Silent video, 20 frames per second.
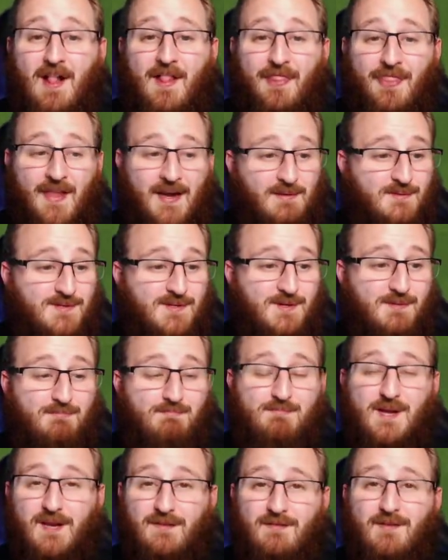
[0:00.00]
That was a
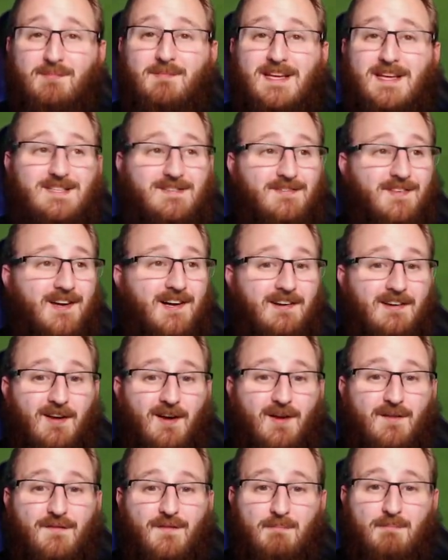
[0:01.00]
bit of a mess of a
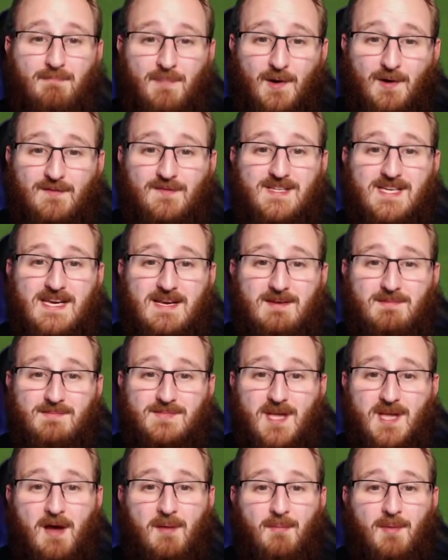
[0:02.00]
highlight for both
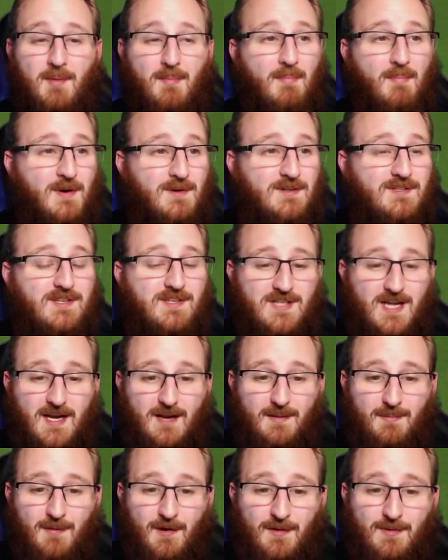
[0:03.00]
teams, but Moussa
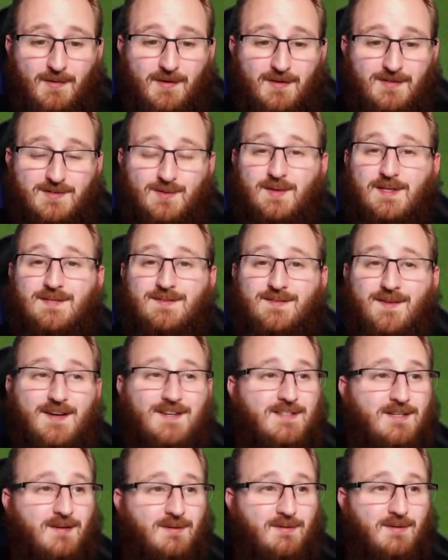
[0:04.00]
Djenepo has scored his
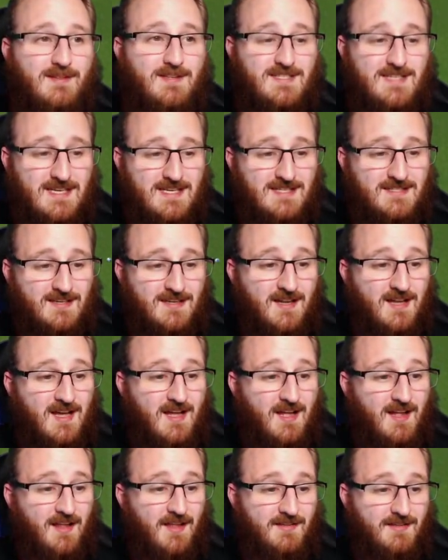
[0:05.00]
first goal of the season.
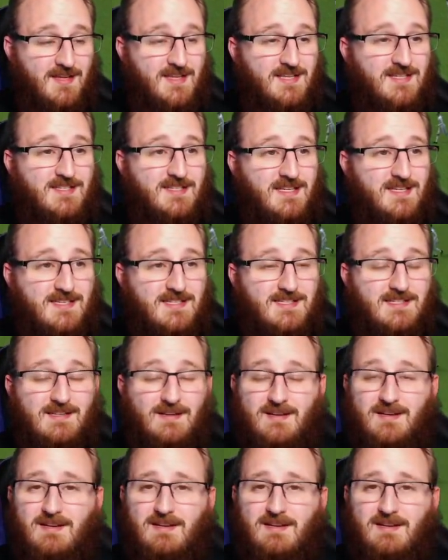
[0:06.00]
This is looking